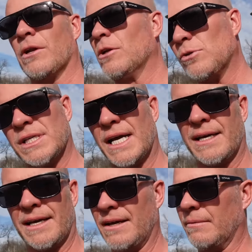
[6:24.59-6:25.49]
to lose that
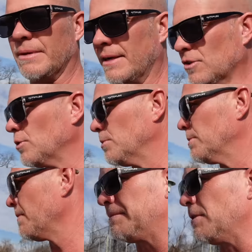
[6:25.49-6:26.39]
key, I'm kind of screwed.
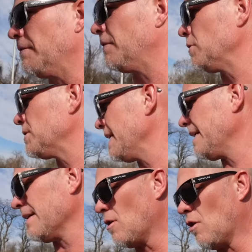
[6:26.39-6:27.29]
So the first
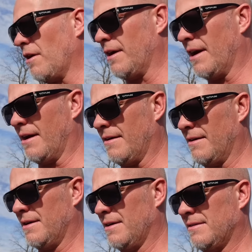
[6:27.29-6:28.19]
thing on uh,
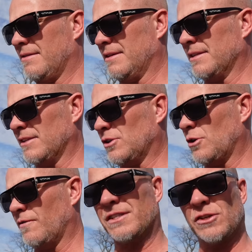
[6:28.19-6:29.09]
this
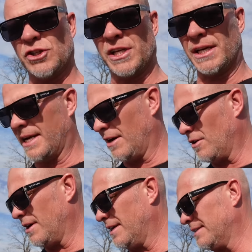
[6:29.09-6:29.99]
service sheet
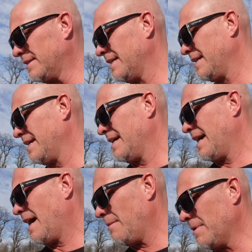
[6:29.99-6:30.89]
here is
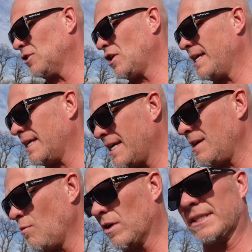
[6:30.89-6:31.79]
how much a
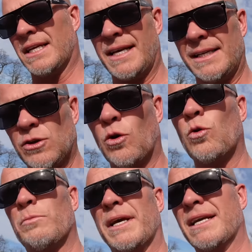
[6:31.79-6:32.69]
key was. Now, they
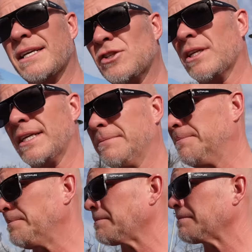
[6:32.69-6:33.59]
told me initially
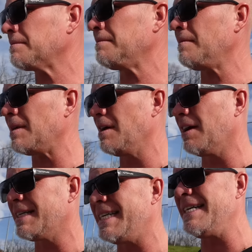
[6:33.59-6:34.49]

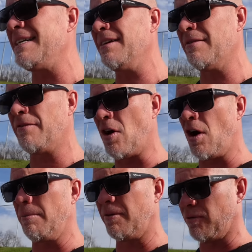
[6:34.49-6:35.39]
a key
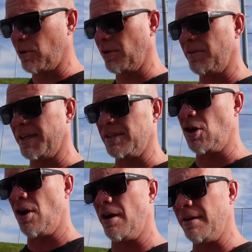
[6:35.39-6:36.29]
fob for this
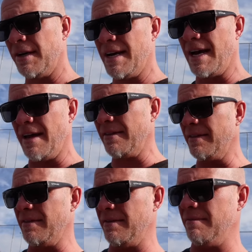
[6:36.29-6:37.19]
car, and
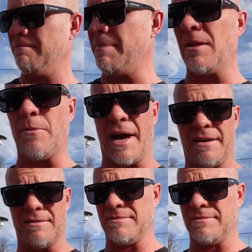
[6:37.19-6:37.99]
by the way,